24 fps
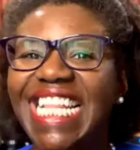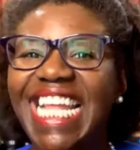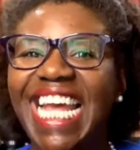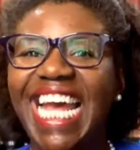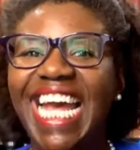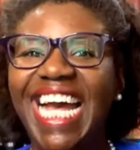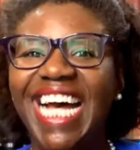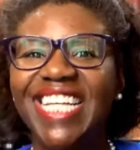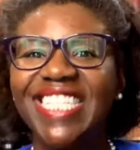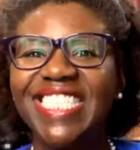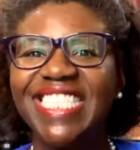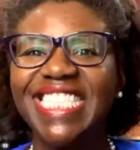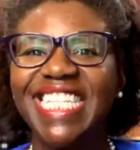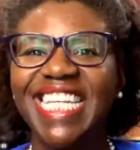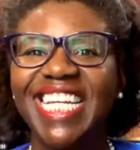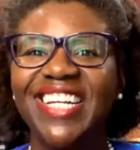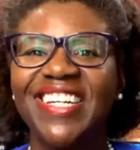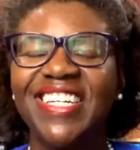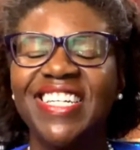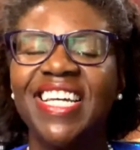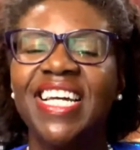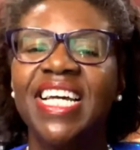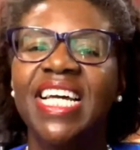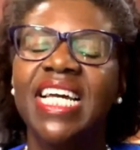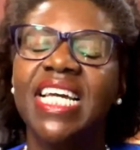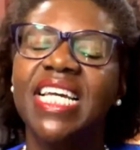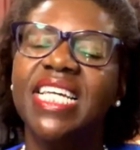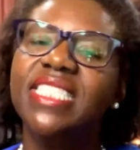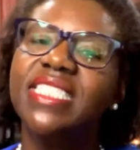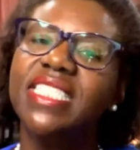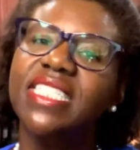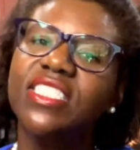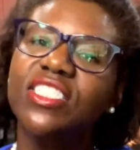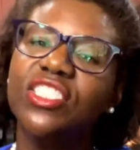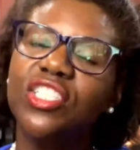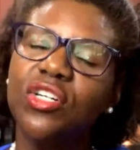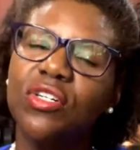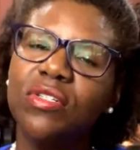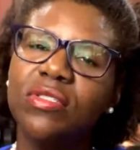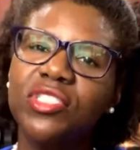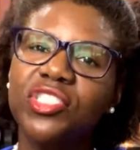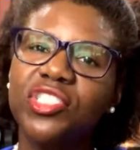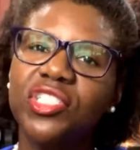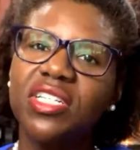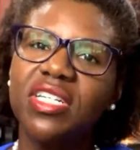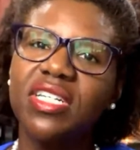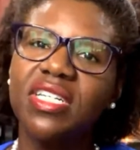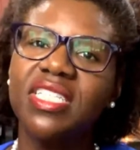the house. Tara, is it
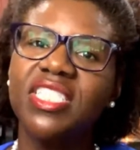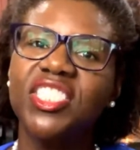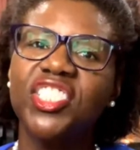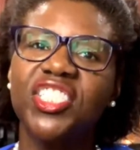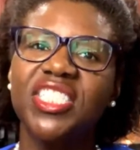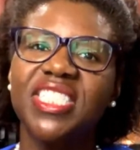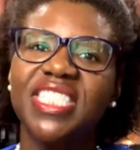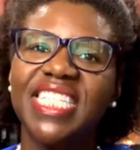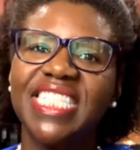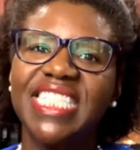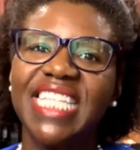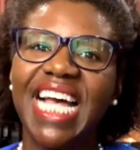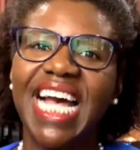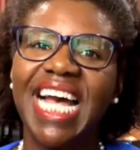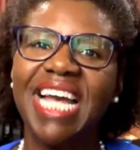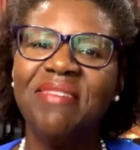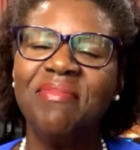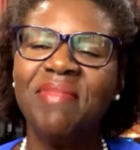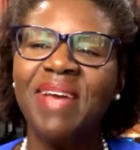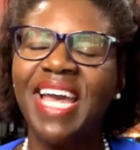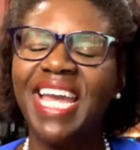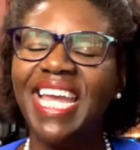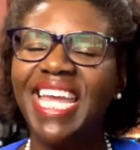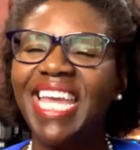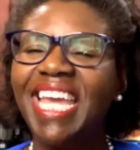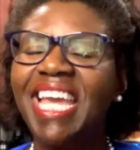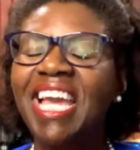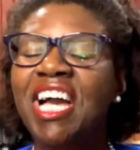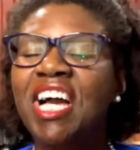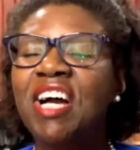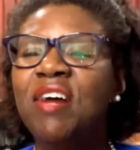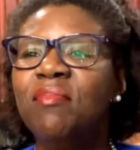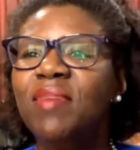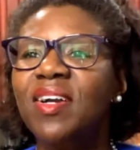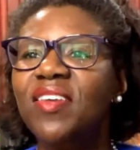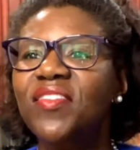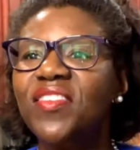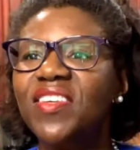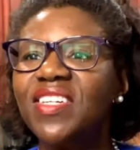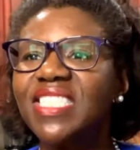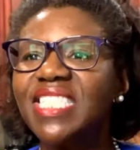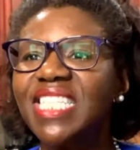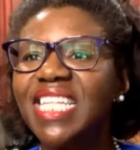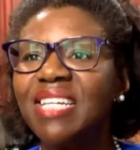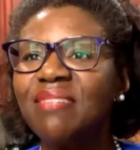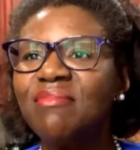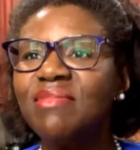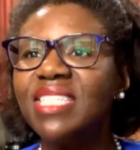Dozier? She says, "Hi, Maggie. My first
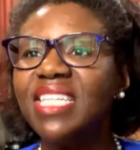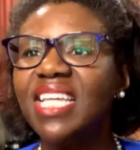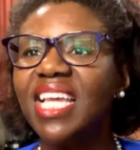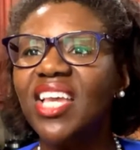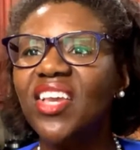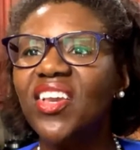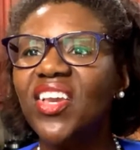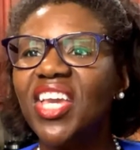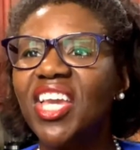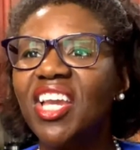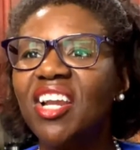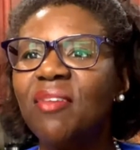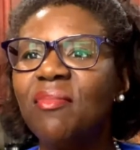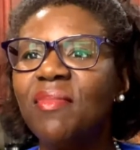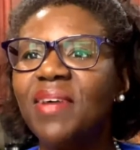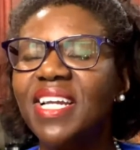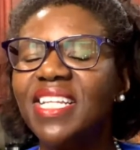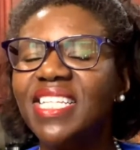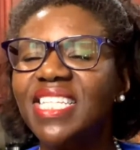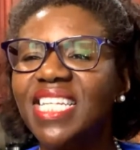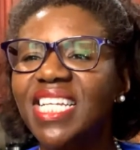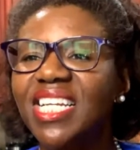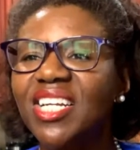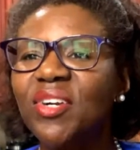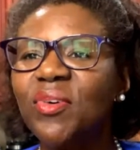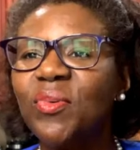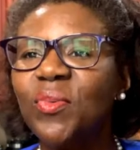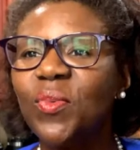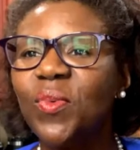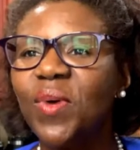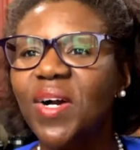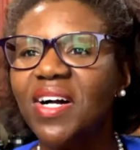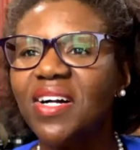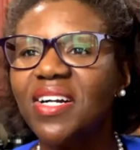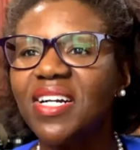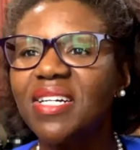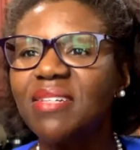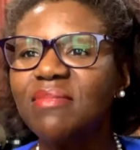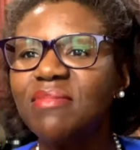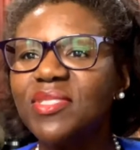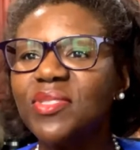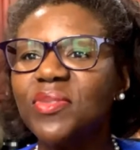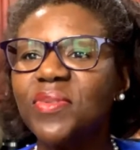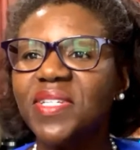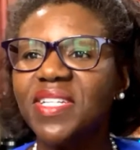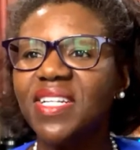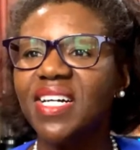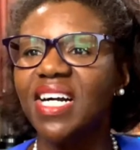time seeing you here, my dear. Welcome,
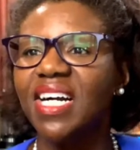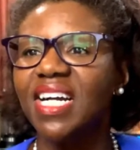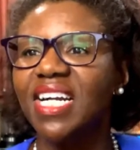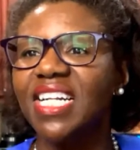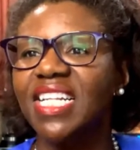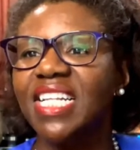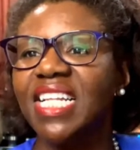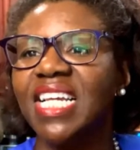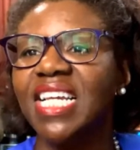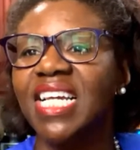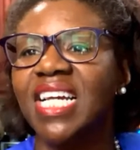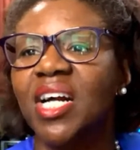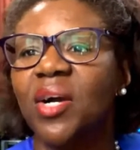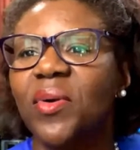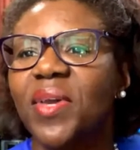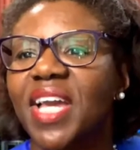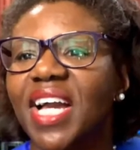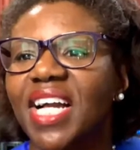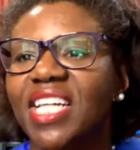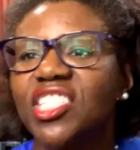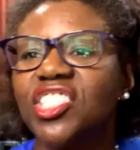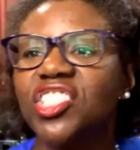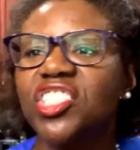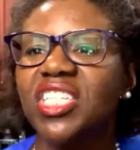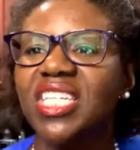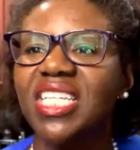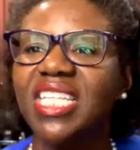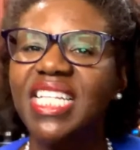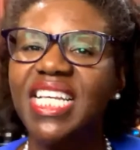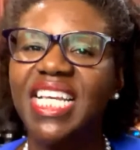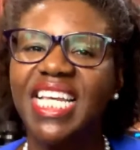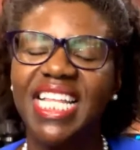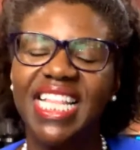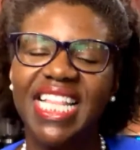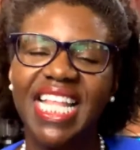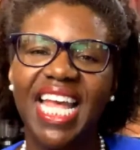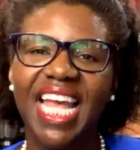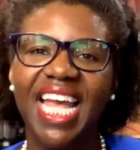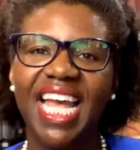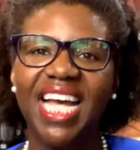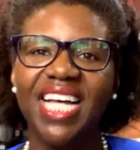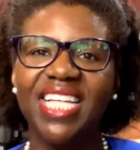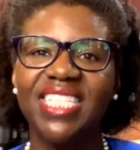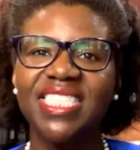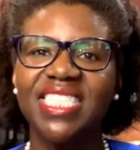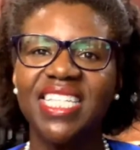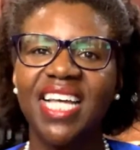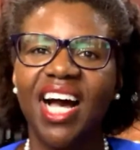sweetheart." We got Sheila in the
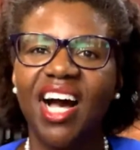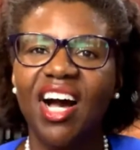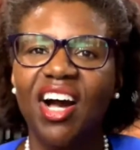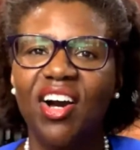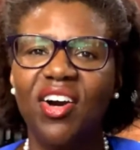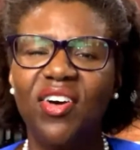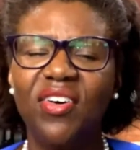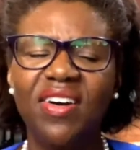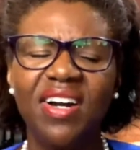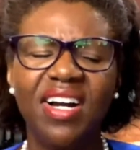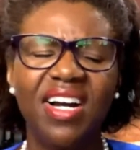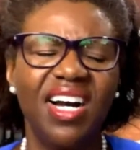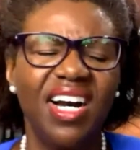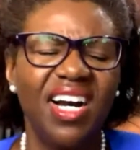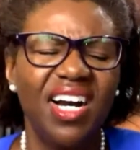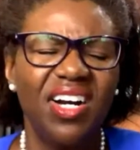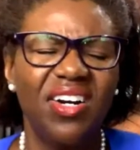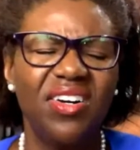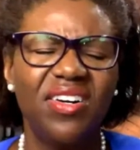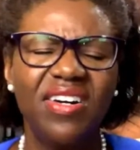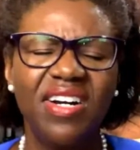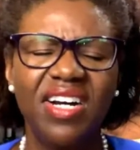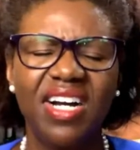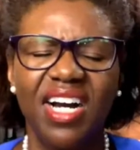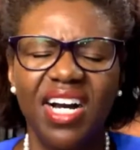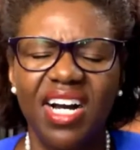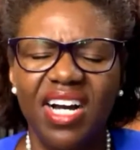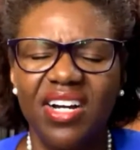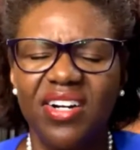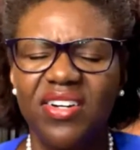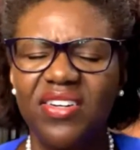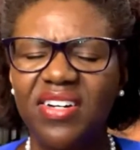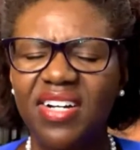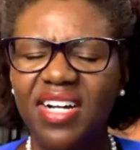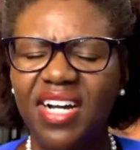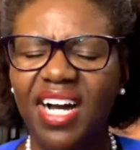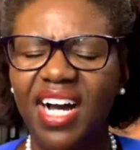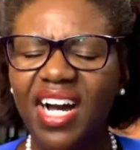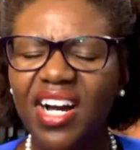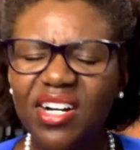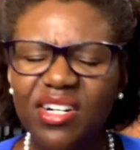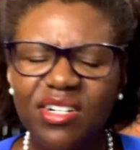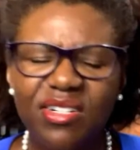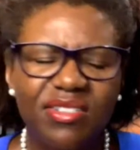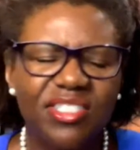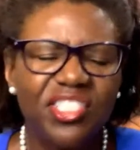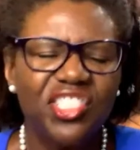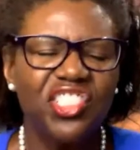house. Oh, oh, oh,
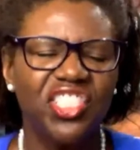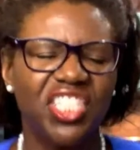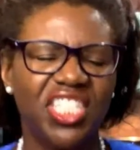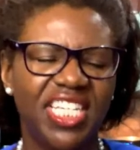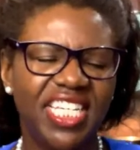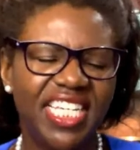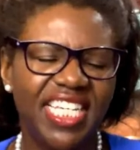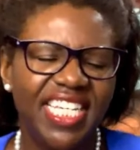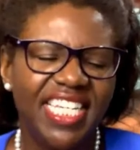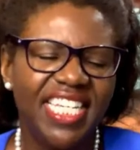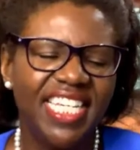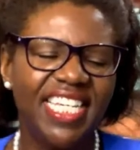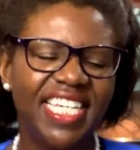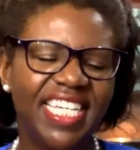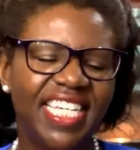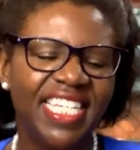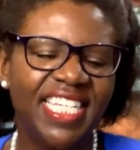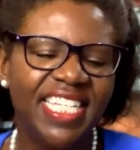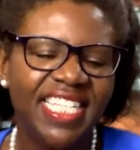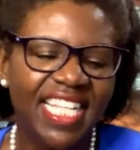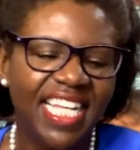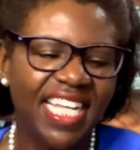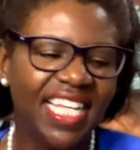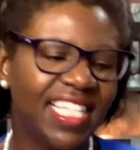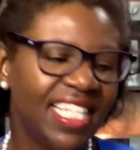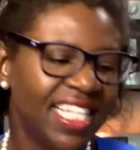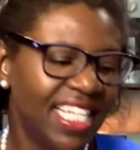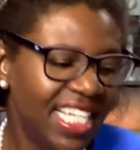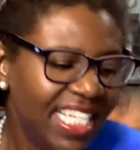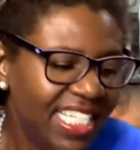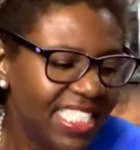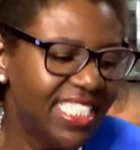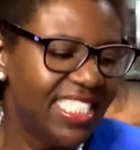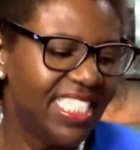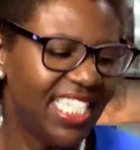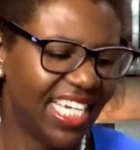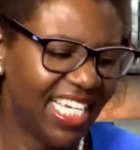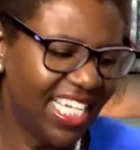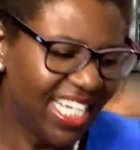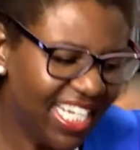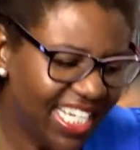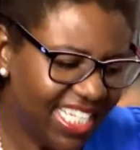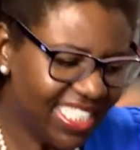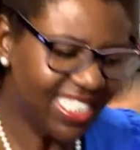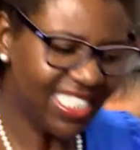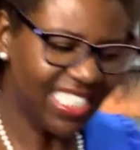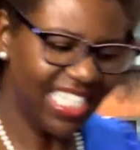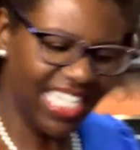oh, Sheila.
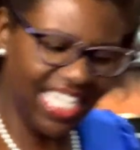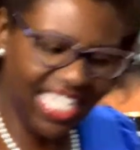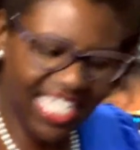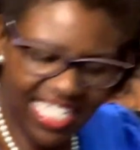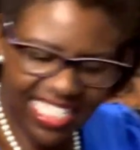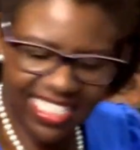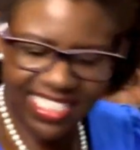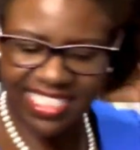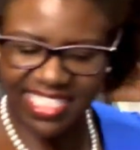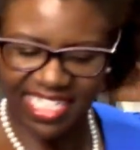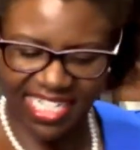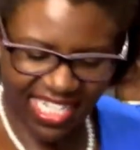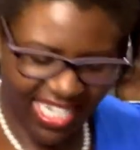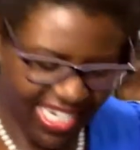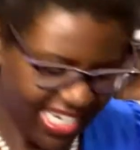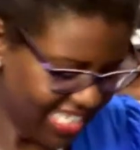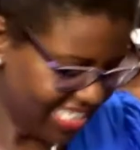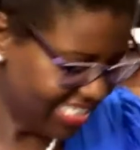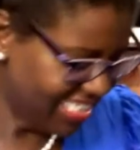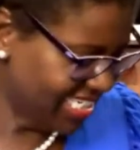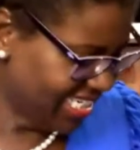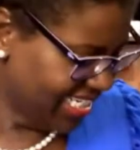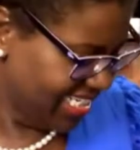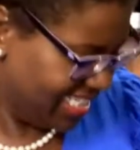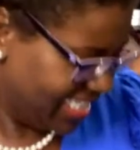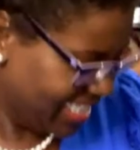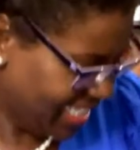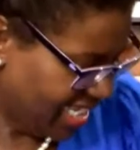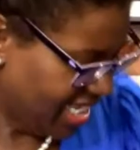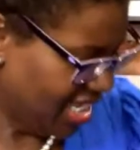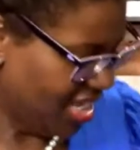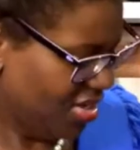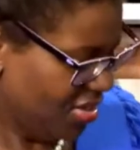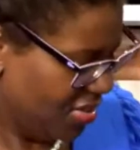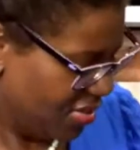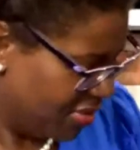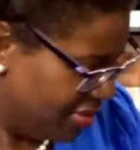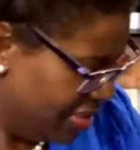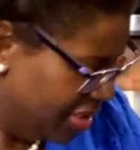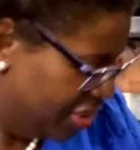Donna, Donna, Donna, Donna, oh,